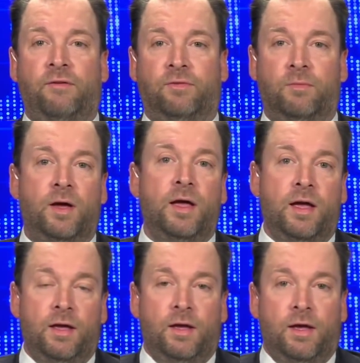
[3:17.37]
from
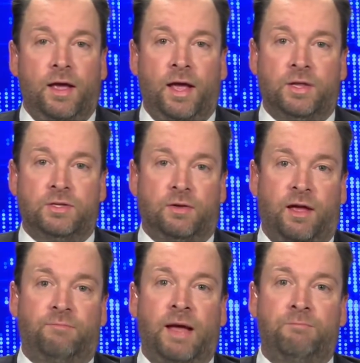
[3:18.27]
it's
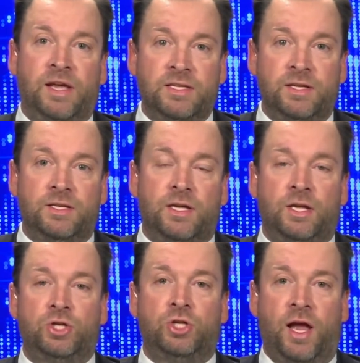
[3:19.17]
if my business
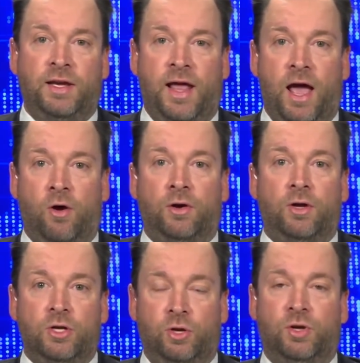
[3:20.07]
is shut down
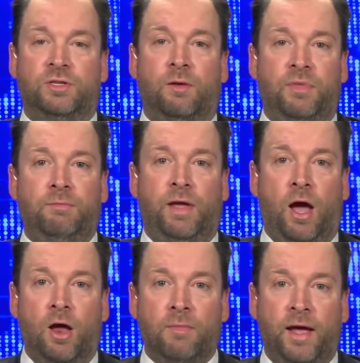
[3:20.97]
due to something
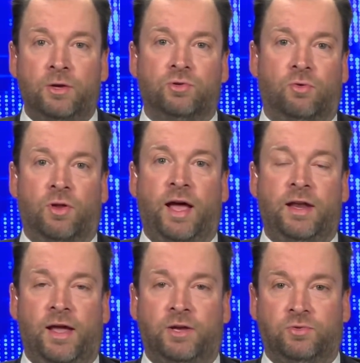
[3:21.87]
beyond my control, like
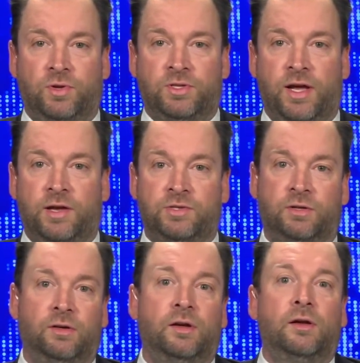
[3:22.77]
a natural
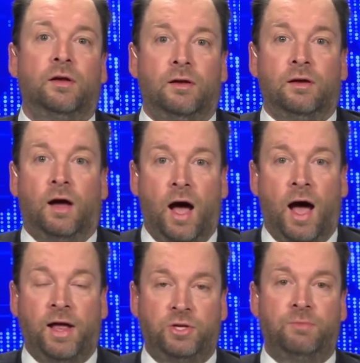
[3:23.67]
disaster,
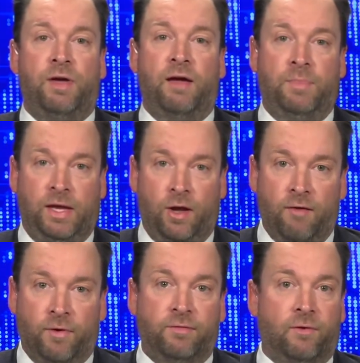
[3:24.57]
I should have, be
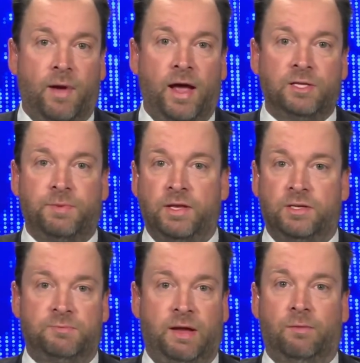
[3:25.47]
covered for my
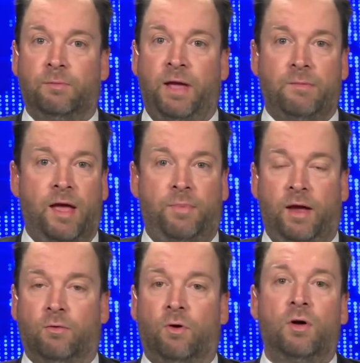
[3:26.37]
expenses, be able to pay my
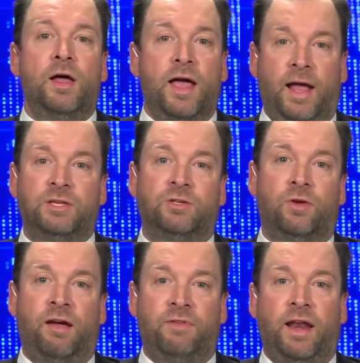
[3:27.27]
payroll, and
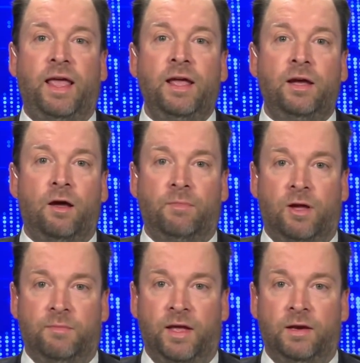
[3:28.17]
still have that income
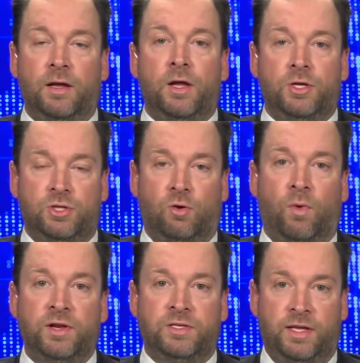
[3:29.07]
come in. So
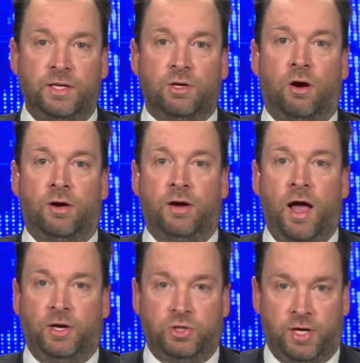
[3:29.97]
once things are
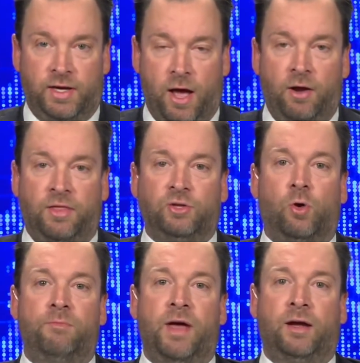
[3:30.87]
not shut down, things
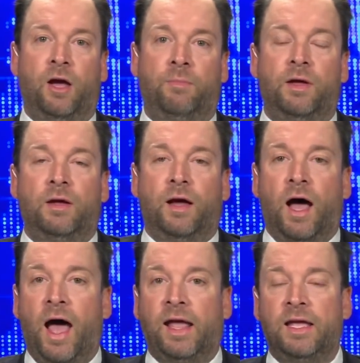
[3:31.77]
open back up,
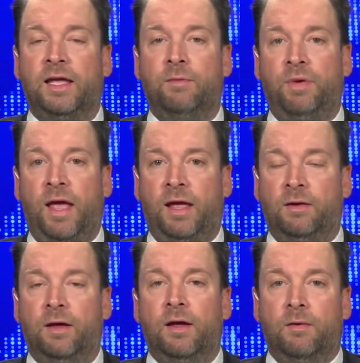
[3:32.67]
I can get
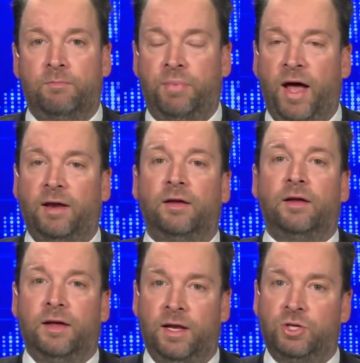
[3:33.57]
paid. But
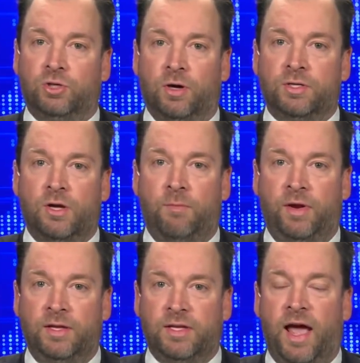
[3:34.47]
insurance
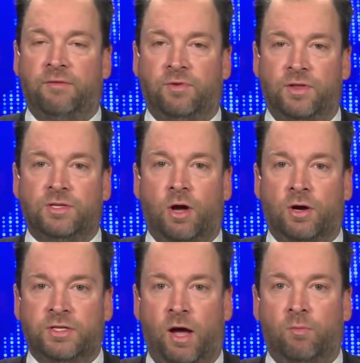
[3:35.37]
companies, after the
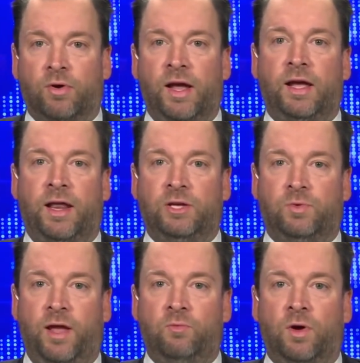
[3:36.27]
SARS outbreak and H
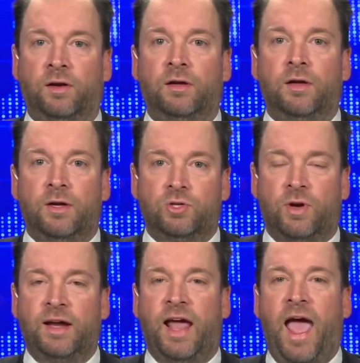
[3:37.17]
one N one,
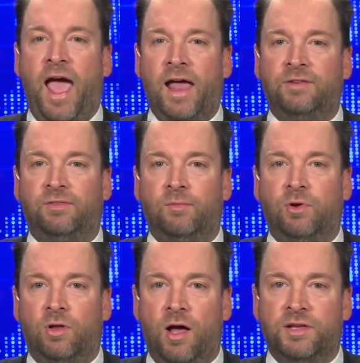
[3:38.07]
tried to add some
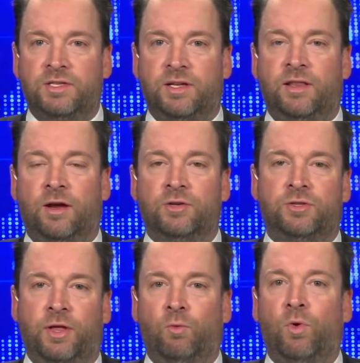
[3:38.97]
clauses in there
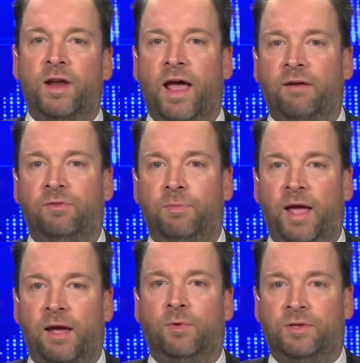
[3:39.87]
so they wouldn't have to
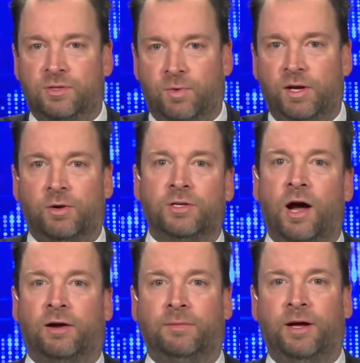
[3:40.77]
pay, which is what you were
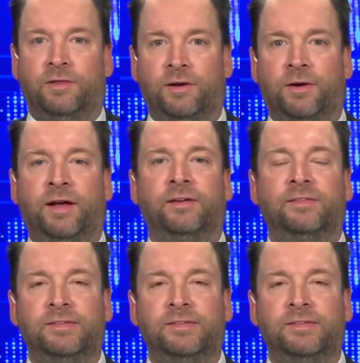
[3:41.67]
talking about there, right?